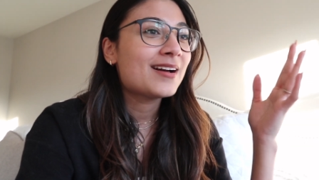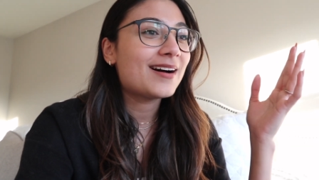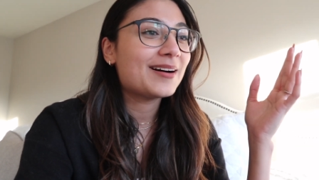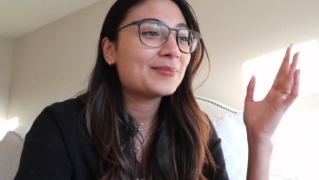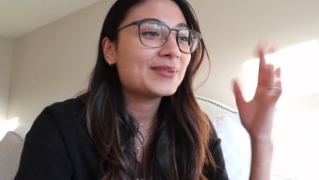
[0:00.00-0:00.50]

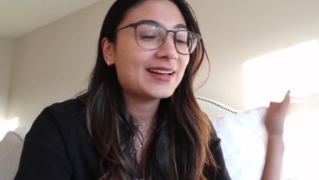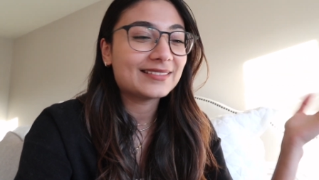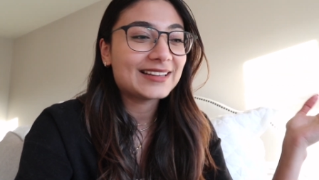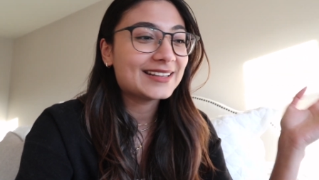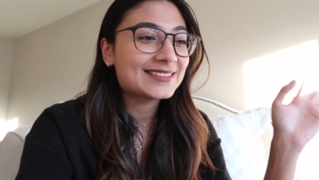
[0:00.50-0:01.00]
Um, but
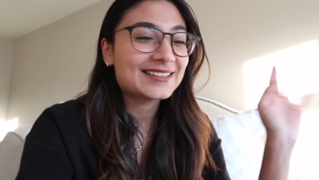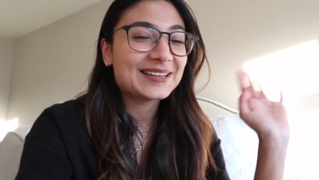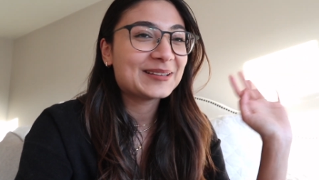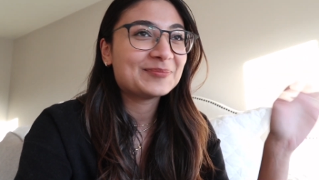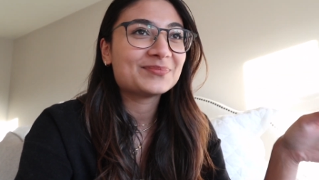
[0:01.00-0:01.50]
yeah, that's
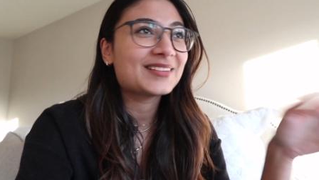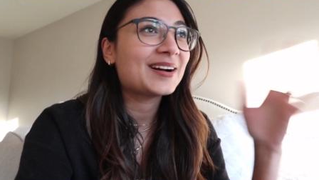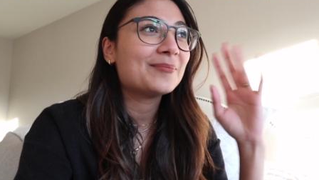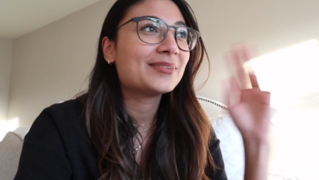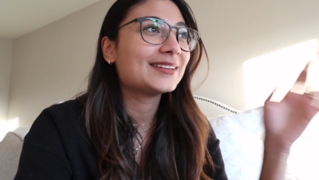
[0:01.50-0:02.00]
like
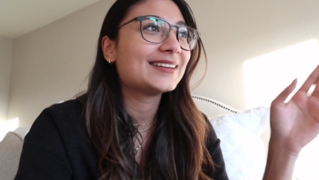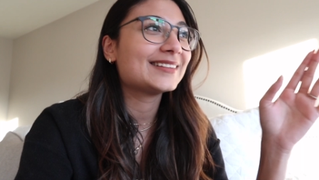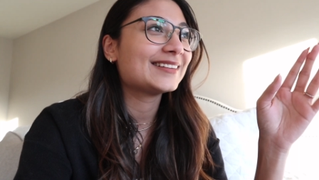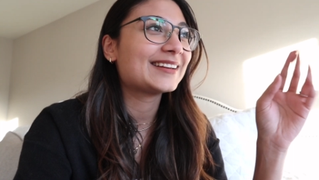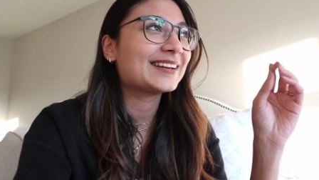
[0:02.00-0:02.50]

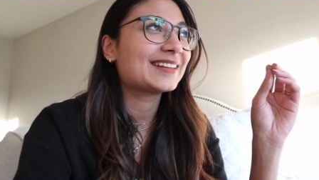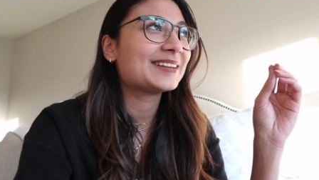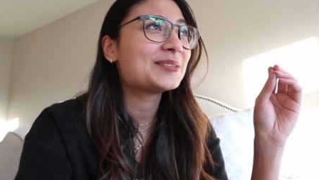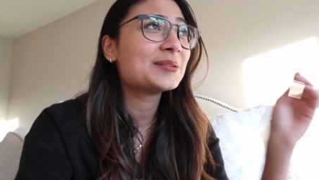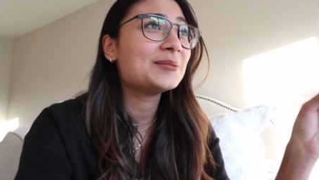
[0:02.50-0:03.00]
completely like I
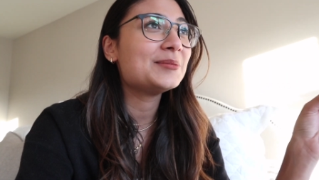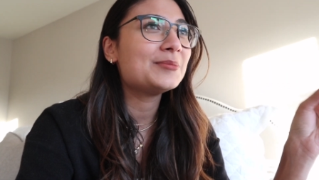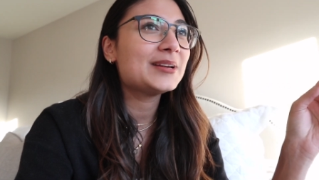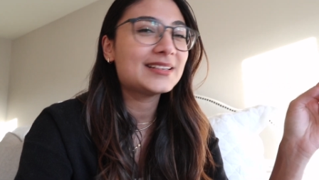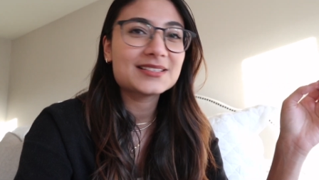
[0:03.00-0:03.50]
think two
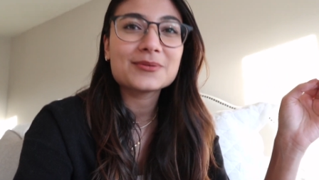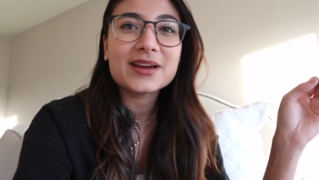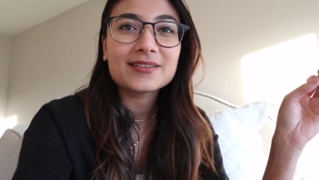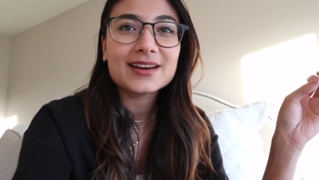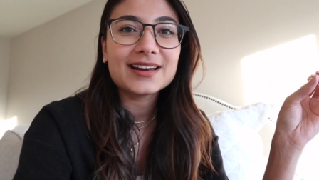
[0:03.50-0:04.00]
weeks
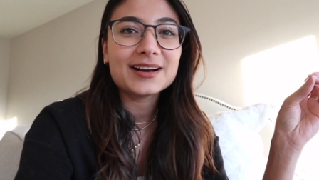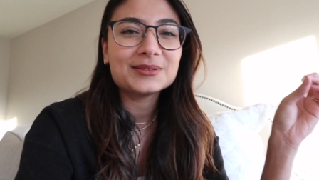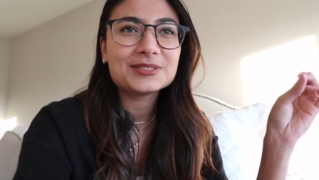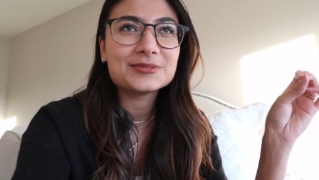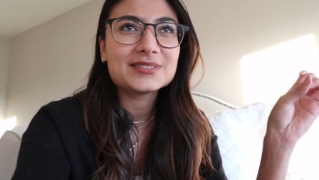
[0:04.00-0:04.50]
away right
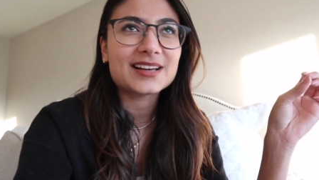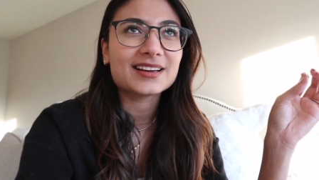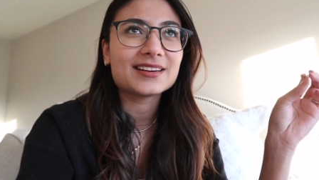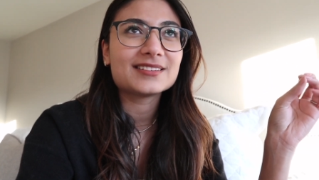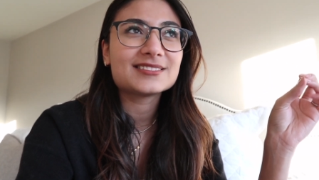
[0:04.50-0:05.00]
now, June
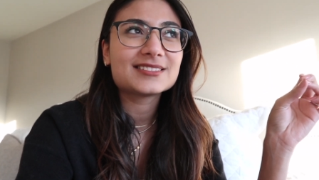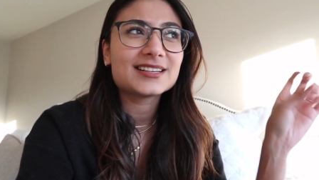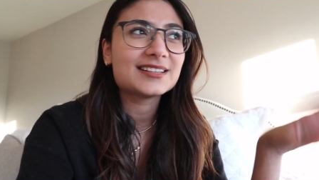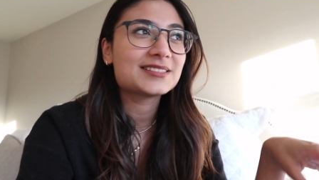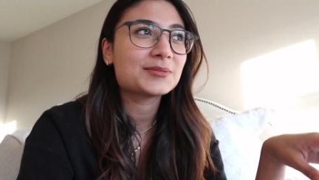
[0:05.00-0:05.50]
2nd.
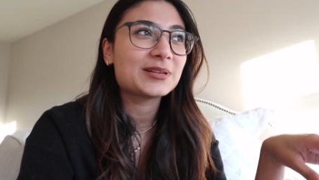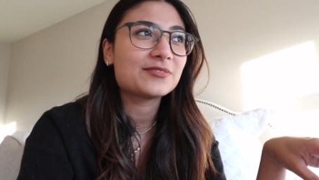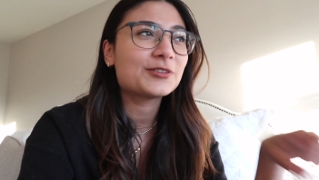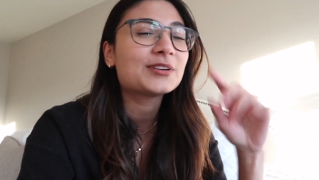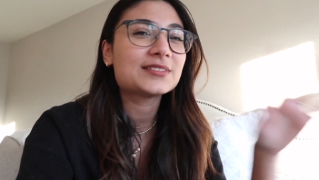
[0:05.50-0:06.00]
Today's
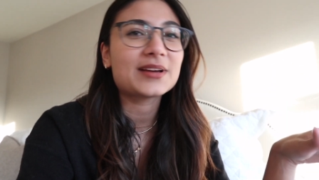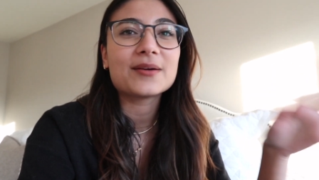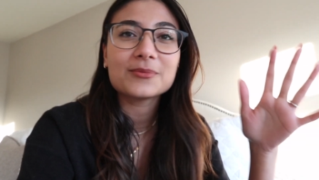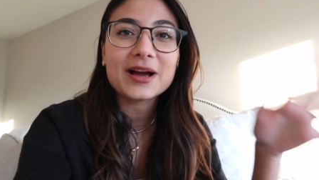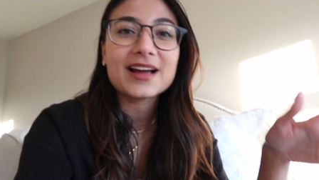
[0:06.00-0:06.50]
24th, so
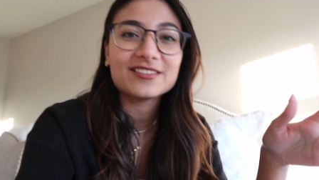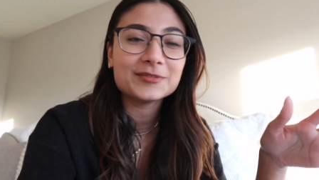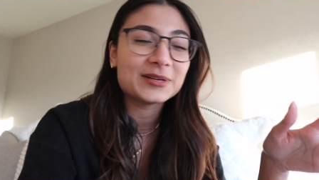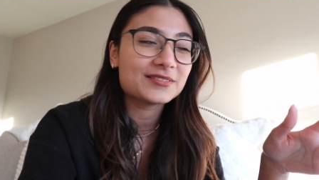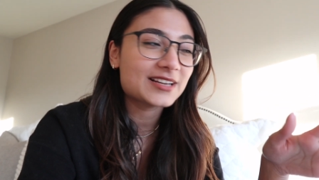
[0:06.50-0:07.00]
yeah, I have a
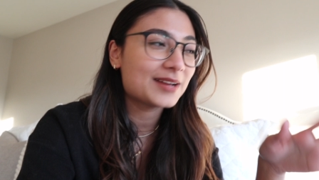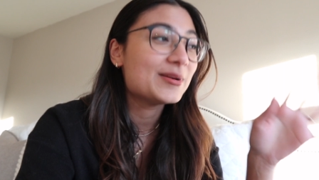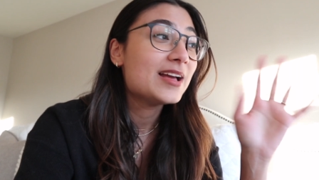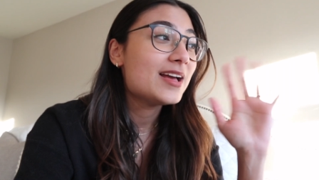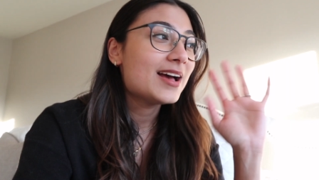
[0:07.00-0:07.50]
bit of time.
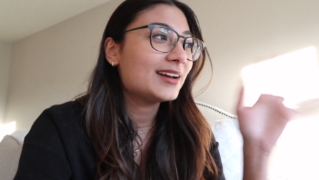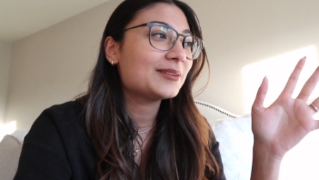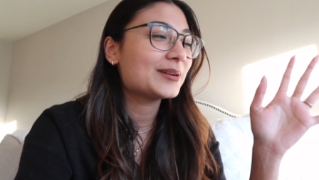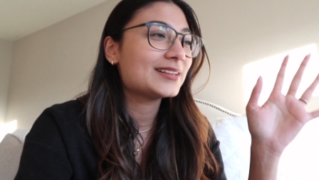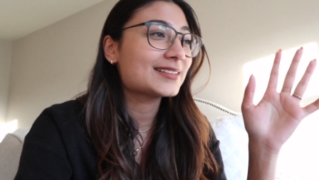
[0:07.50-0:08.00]

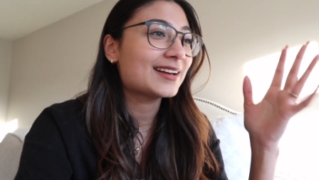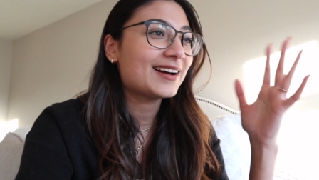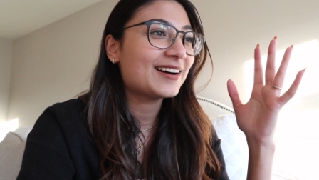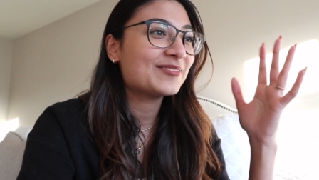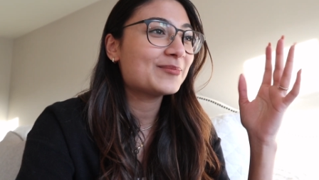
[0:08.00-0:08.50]
Anyways, I
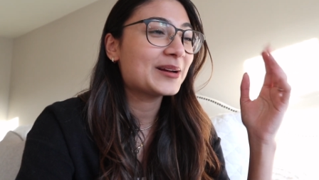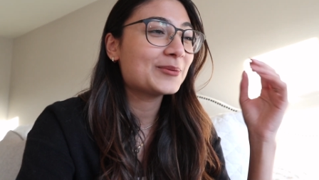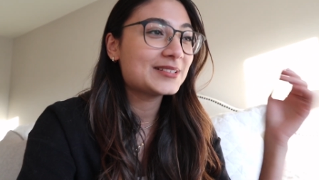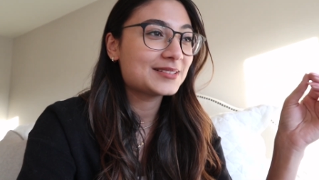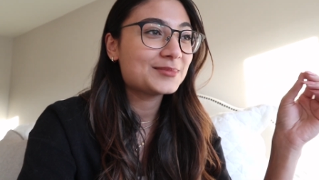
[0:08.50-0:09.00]
have my
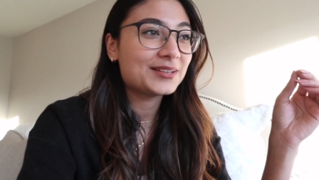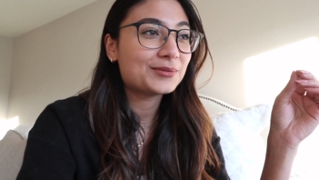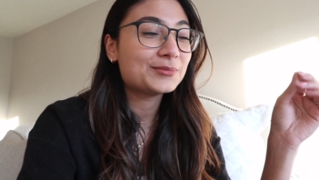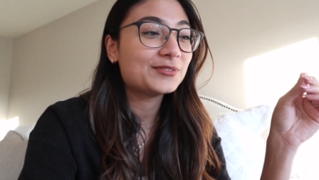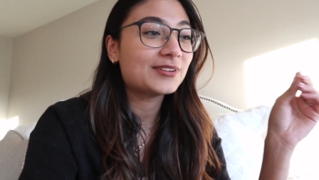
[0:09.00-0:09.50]
wisdom teeth
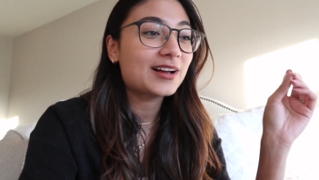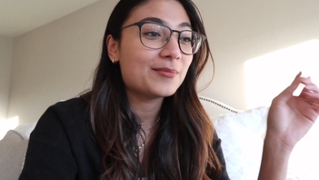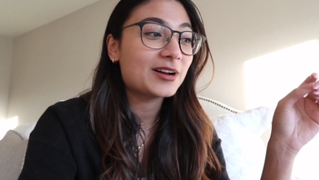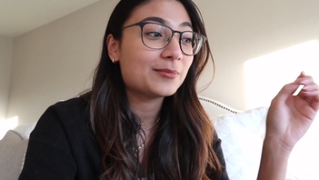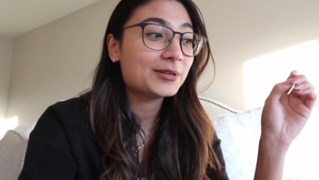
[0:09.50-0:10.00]
removal
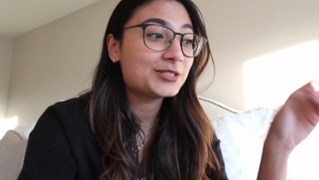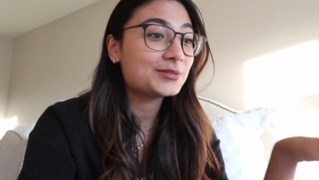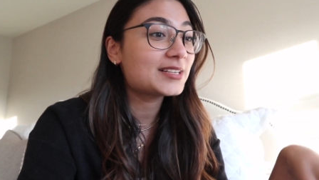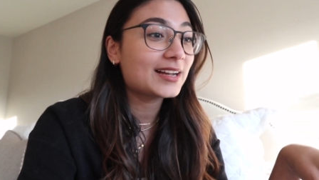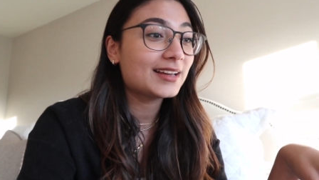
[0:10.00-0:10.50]
coming up on
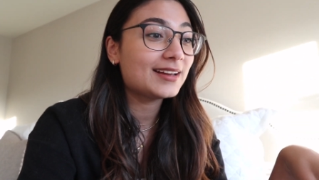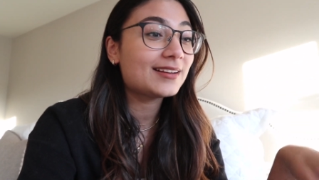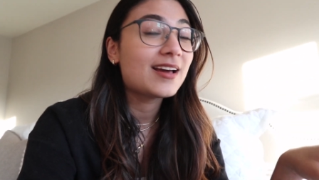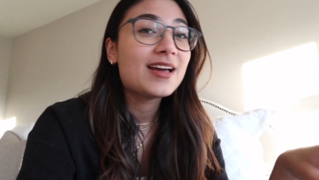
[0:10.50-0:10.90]
June 2nd.